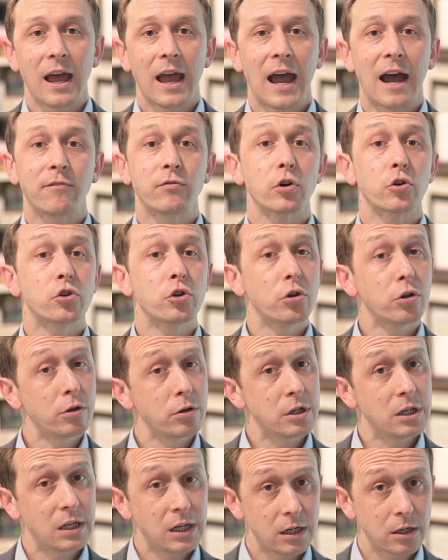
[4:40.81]
After two
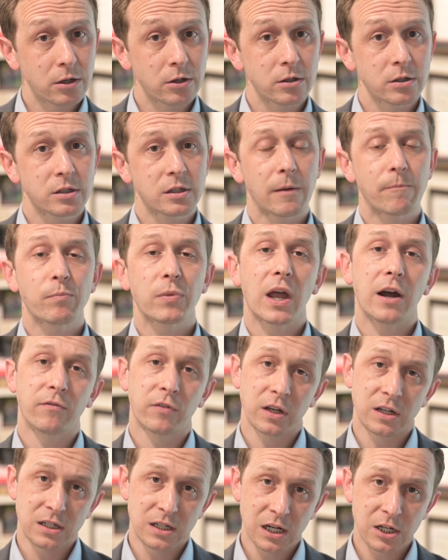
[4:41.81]
years
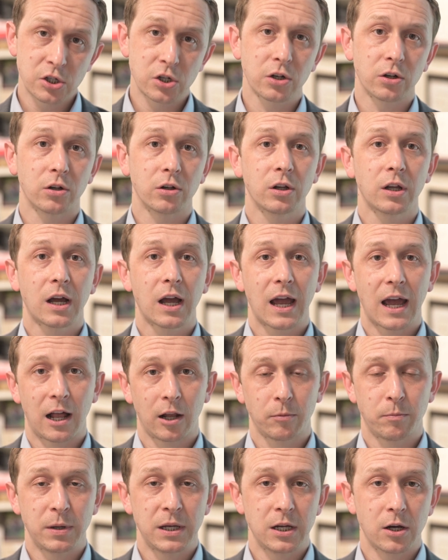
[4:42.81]
of conditional
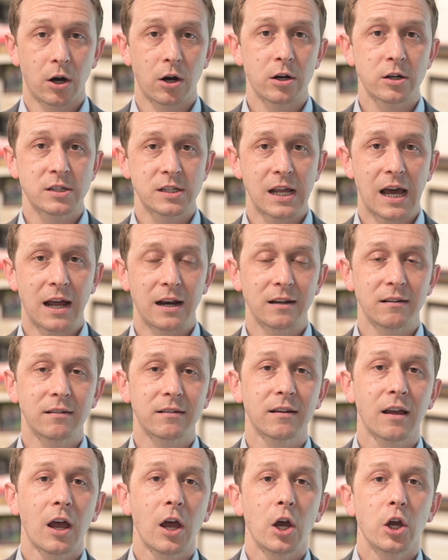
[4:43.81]
LPR
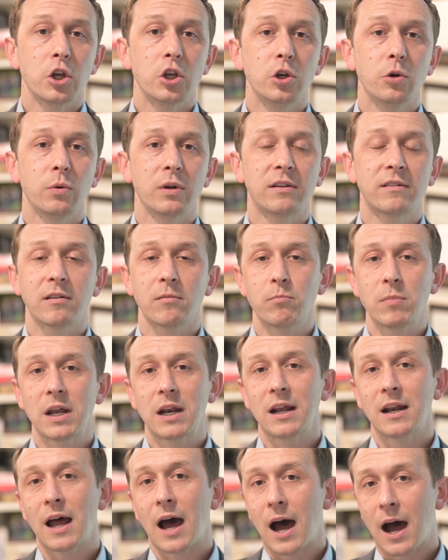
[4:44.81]
status, you would
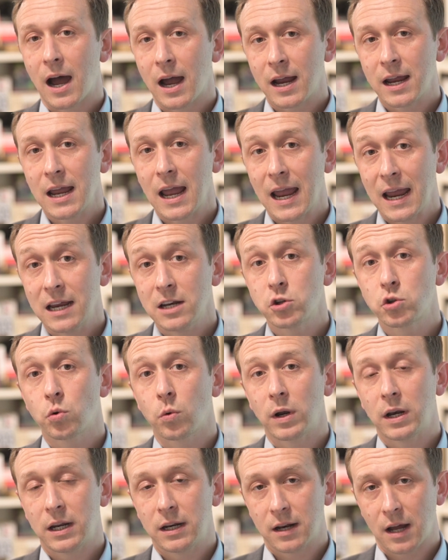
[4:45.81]
submit an
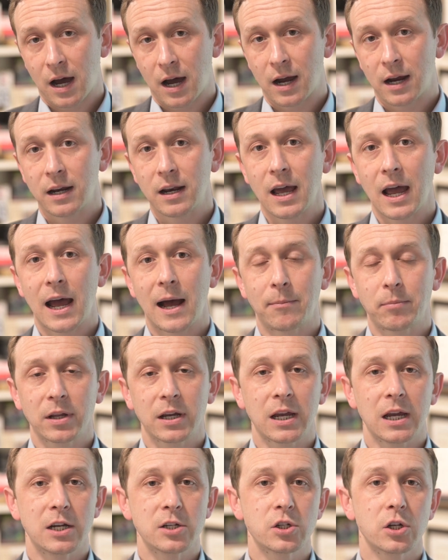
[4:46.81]
I-829
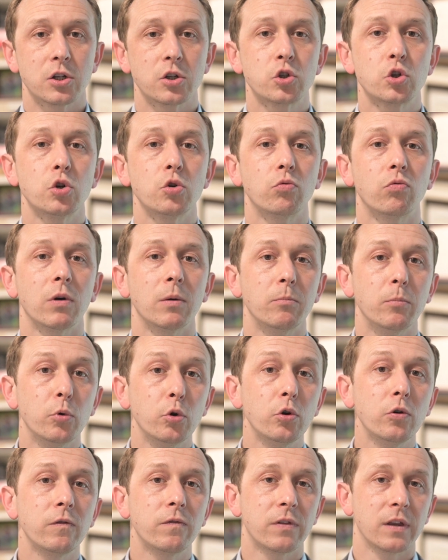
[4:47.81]
application to
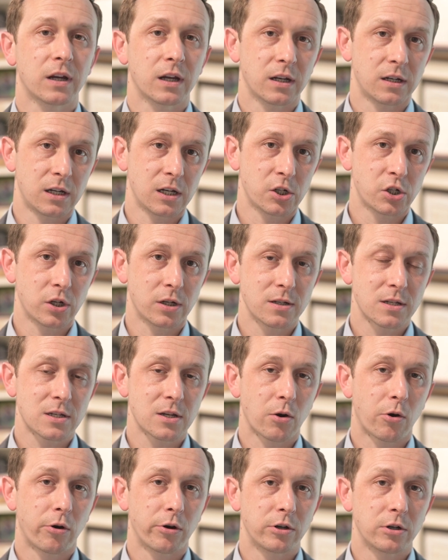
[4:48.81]
remove the
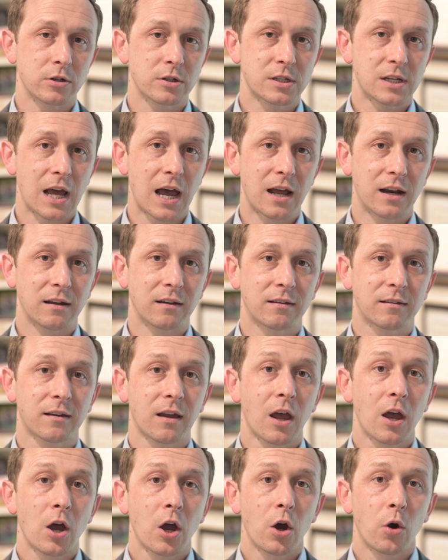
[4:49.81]
conditions on your status,
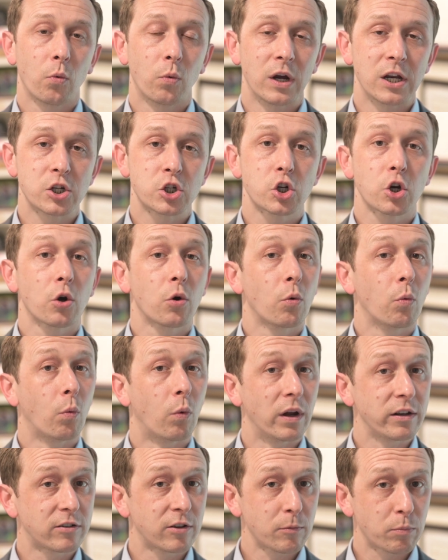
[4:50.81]
which,
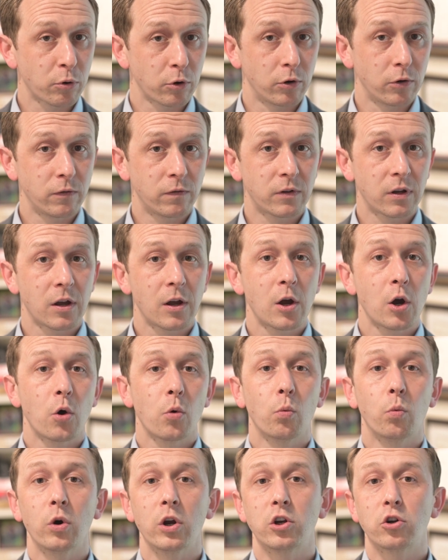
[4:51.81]
once approved,
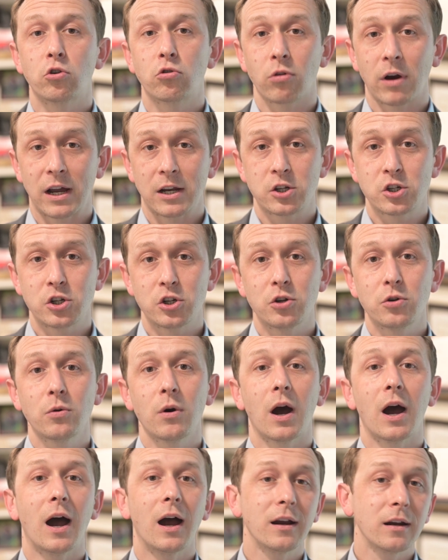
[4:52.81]
would grant
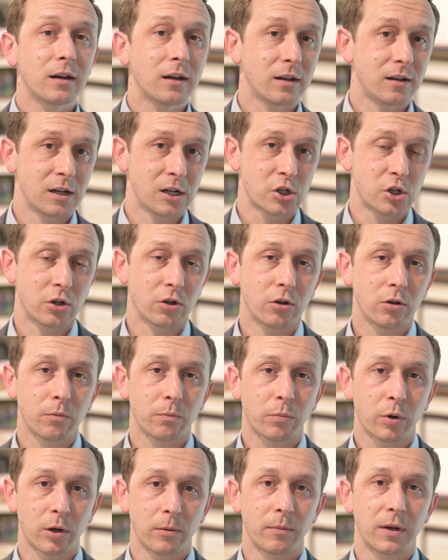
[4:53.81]
you unconditional
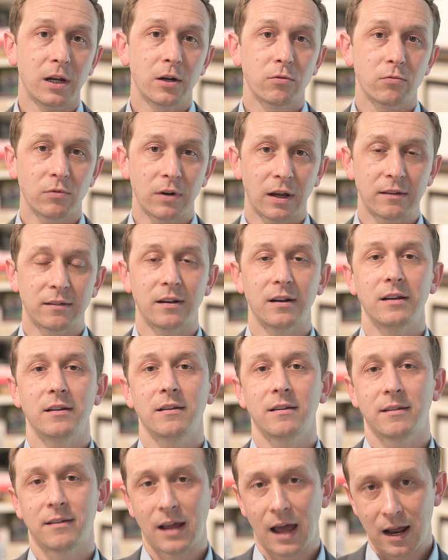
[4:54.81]
permanent
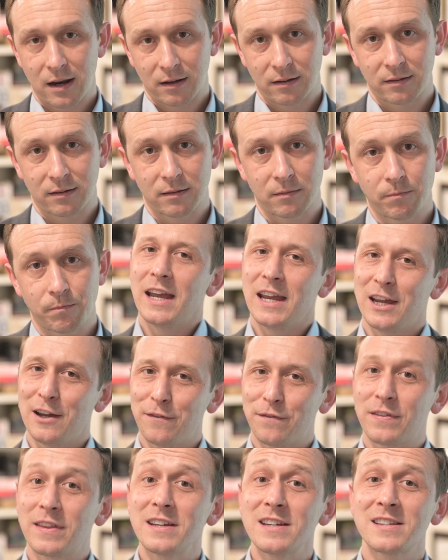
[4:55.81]
resident status.
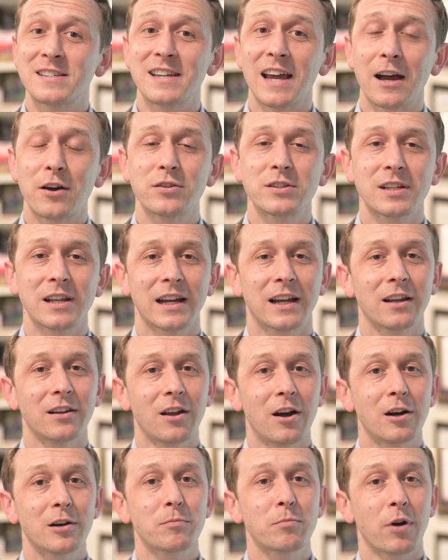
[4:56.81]
If this sounds like a
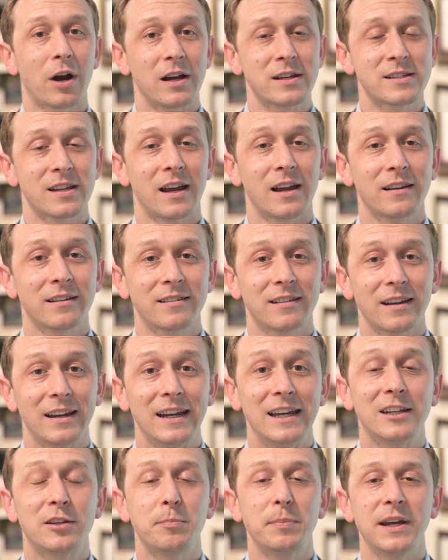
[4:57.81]
long process,
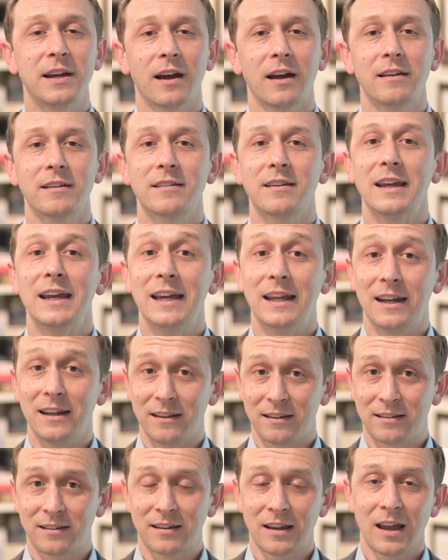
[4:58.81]
it's because it
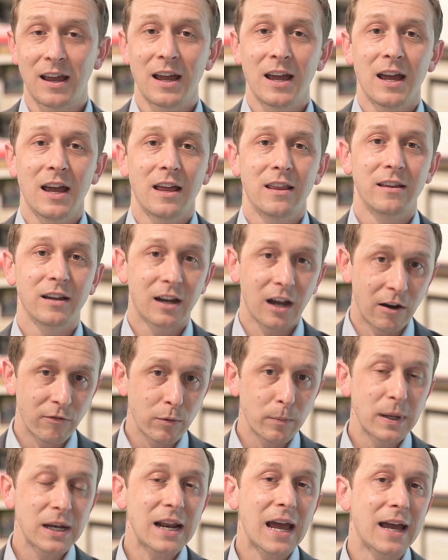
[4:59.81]
is. The
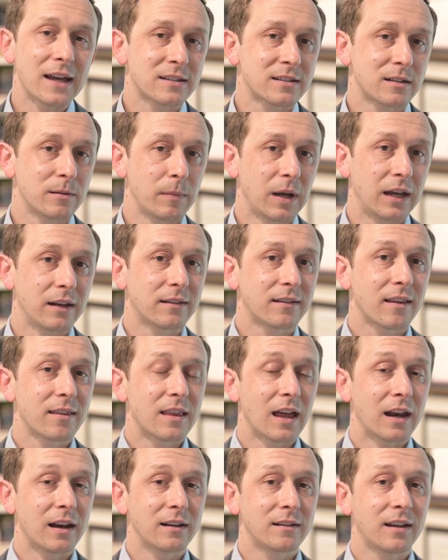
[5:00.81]
government estimates
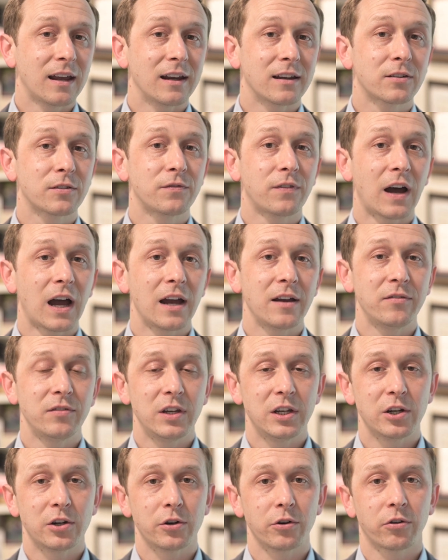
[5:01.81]
that it takes five
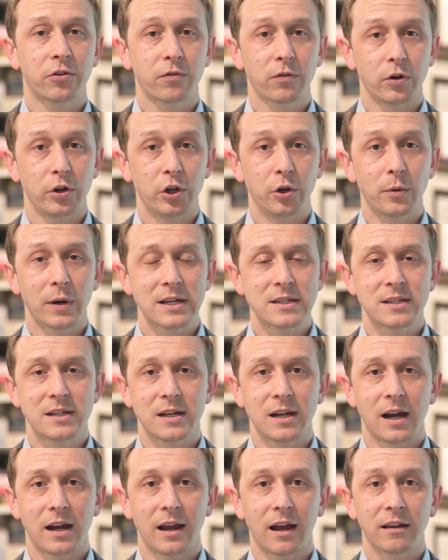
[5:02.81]
years for
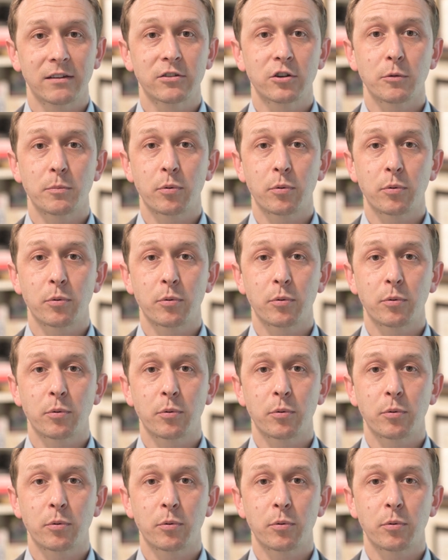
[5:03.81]
USCIS to